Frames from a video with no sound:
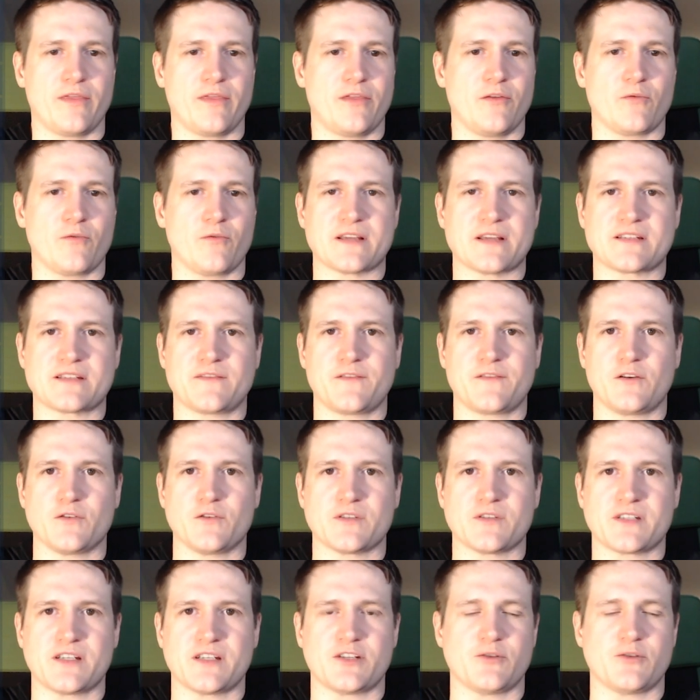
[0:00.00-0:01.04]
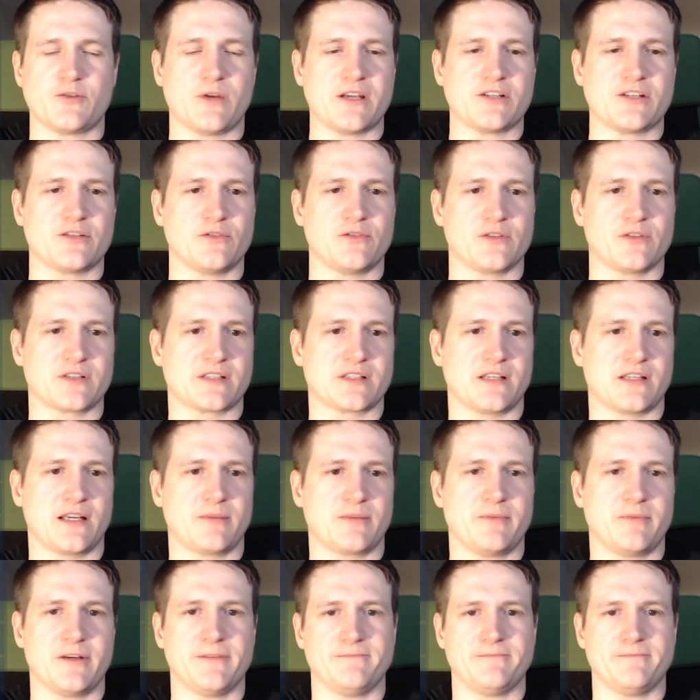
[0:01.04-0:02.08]
the rest of your situation looks
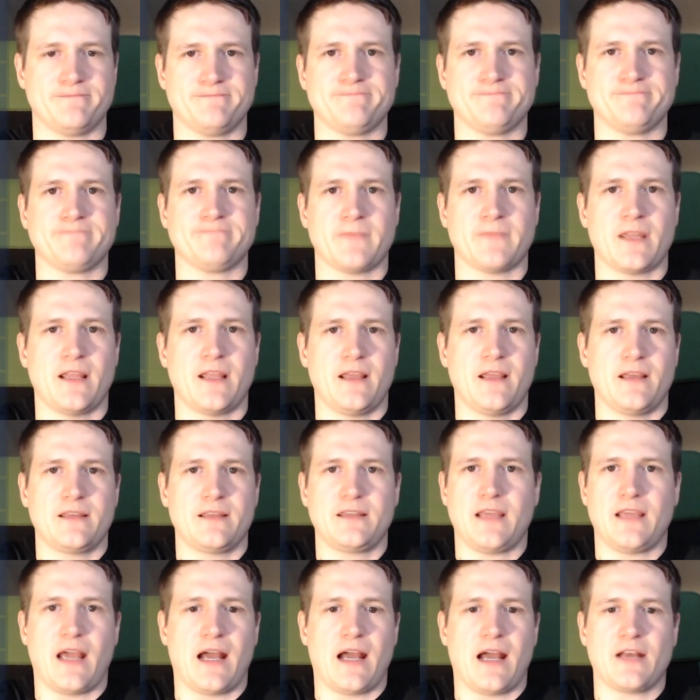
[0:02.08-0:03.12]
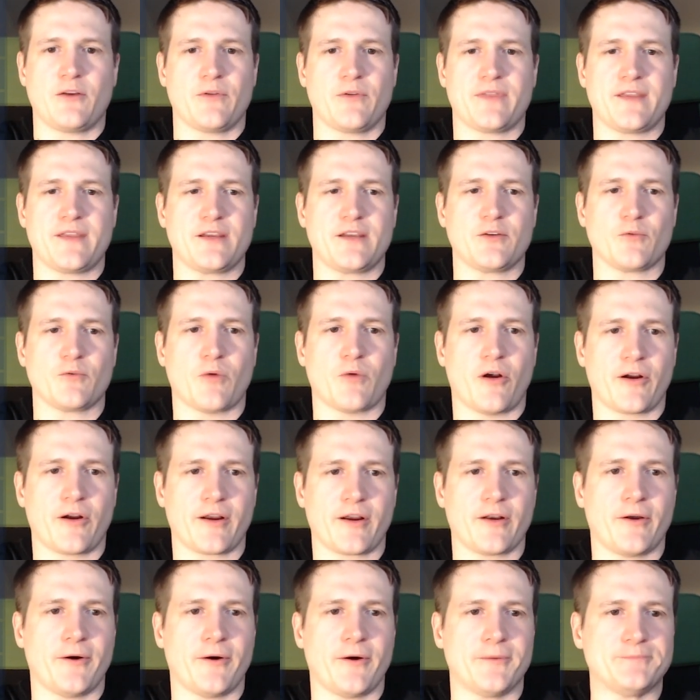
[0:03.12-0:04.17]
like, but yeah, I don't think you're wrong
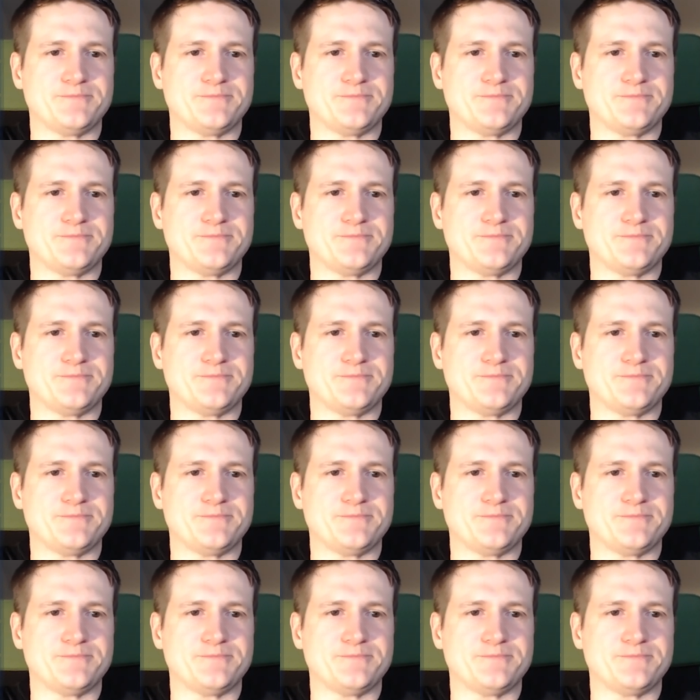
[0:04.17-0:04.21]
at all.